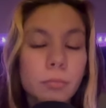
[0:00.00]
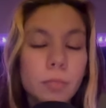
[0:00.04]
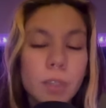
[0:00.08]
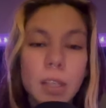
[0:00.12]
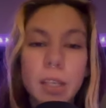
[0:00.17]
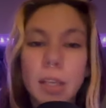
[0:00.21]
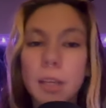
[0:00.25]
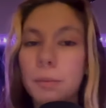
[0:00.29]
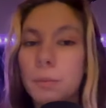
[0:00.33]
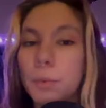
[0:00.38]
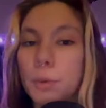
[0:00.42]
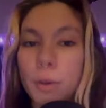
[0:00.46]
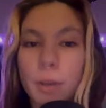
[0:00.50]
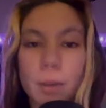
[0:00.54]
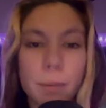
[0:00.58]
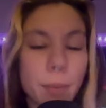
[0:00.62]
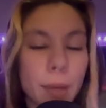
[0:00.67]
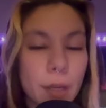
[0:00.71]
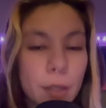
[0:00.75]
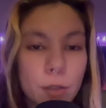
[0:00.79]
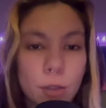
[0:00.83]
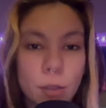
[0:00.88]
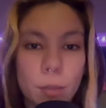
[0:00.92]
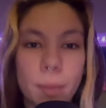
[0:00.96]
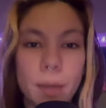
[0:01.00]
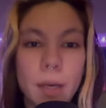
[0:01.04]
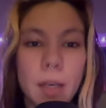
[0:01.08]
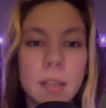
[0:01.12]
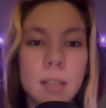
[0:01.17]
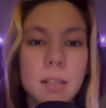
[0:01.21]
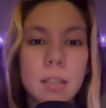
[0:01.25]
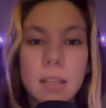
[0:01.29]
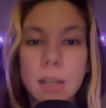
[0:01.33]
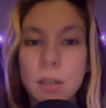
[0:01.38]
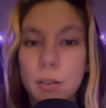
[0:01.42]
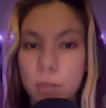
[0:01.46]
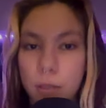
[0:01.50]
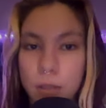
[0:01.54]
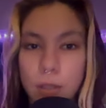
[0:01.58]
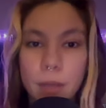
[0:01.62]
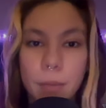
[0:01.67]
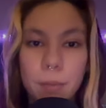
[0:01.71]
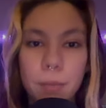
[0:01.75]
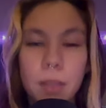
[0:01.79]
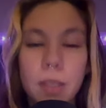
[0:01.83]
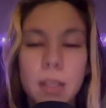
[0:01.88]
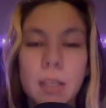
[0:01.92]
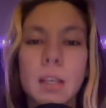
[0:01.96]
keep going back to the past, there's
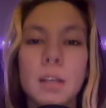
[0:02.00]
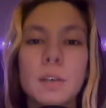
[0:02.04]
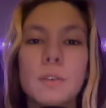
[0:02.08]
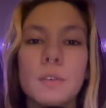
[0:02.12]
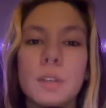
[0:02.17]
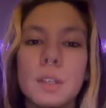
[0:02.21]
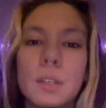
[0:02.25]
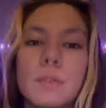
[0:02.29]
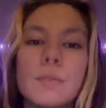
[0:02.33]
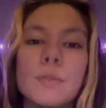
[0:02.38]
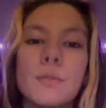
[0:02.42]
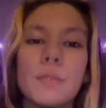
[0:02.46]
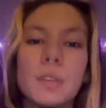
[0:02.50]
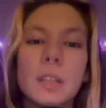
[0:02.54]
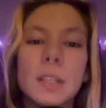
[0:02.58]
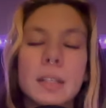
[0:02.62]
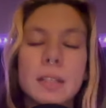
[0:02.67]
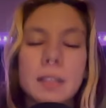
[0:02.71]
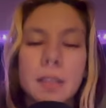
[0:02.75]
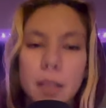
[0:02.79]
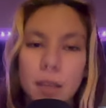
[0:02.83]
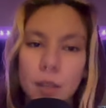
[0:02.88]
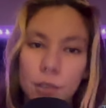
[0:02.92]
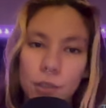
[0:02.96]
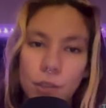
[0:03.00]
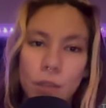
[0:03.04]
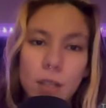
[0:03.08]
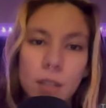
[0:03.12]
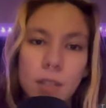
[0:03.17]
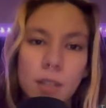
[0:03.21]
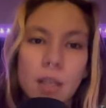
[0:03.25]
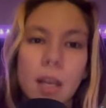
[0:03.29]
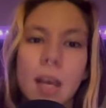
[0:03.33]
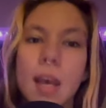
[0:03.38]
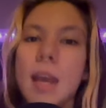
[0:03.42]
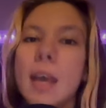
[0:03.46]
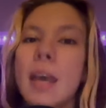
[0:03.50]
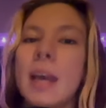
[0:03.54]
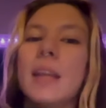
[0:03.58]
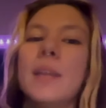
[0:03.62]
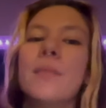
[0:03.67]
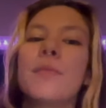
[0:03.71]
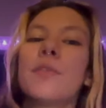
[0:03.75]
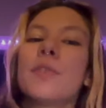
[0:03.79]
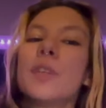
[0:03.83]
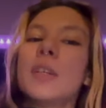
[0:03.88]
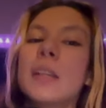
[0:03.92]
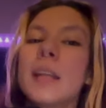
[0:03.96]
something that you need to release and address. And
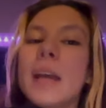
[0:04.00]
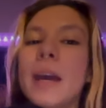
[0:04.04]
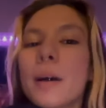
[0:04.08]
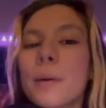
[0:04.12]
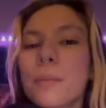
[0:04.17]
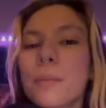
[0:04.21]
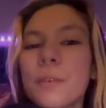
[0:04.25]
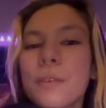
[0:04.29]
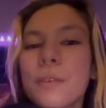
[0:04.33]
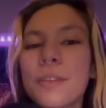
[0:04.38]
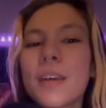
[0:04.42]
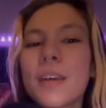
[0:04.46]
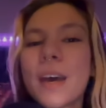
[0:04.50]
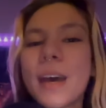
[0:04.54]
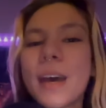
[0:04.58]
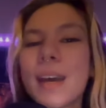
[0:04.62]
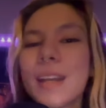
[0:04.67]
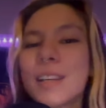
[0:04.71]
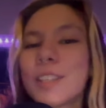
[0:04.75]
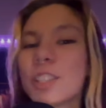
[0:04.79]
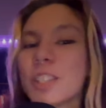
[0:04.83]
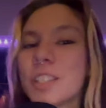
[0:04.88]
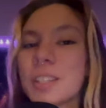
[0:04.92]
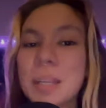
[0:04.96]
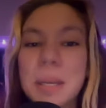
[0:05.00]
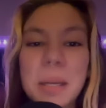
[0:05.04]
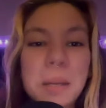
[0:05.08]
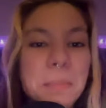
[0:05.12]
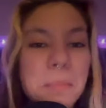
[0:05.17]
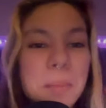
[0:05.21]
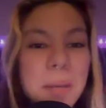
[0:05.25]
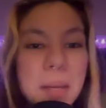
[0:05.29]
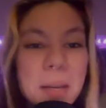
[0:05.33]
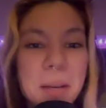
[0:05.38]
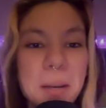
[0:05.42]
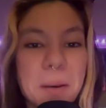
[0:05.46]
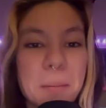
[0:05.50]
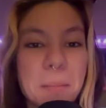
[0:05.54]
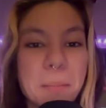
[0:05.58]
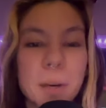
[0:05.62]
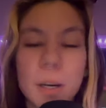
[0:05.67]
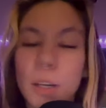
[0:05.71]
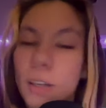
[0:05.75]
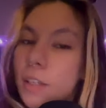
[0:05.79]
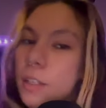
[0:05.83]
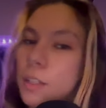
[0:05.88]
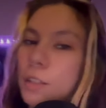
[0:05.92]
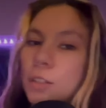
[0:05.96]
if you need help with that, just hit me up
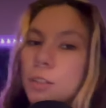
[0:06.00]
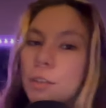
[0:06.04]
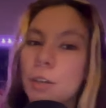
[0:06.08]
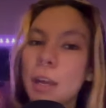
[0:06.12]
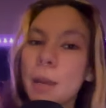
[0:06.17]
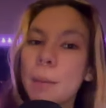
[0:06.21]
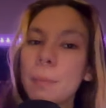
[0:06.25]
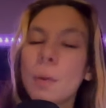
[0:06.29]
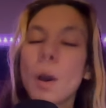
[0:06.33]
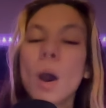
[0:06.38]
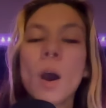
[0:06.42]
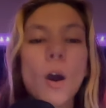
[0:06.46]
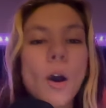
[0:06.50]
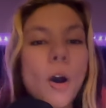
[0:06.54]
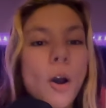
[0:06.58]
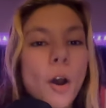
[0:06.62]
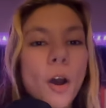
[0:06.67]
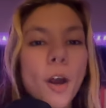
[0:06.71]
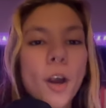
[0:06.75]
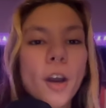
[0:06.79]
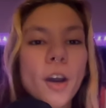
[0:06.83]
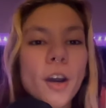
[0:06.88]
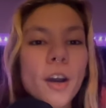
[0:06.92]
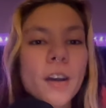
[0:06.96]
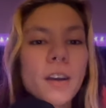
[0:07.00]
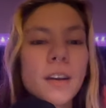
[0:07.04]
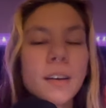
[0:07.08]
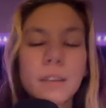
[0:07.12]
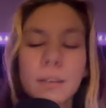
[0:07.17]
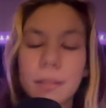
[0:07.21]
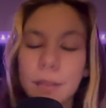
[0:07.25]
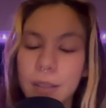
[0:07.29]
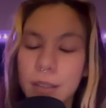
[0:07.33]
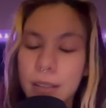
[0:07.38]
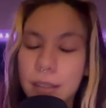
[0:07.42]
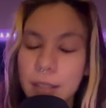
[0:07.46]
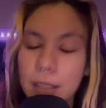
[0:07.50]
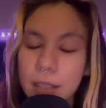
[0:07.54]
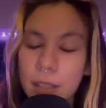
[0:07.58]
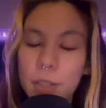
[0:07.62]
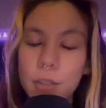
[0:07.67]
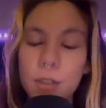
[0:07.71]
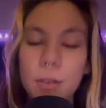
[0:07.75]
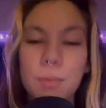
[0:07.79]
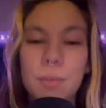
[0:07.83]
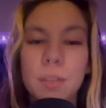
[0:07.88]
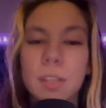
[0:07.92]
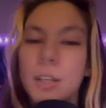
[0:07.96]
on Instagram or the
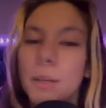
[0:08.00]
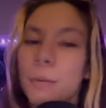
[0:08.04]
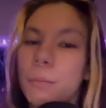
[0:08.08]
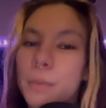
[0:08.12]
description down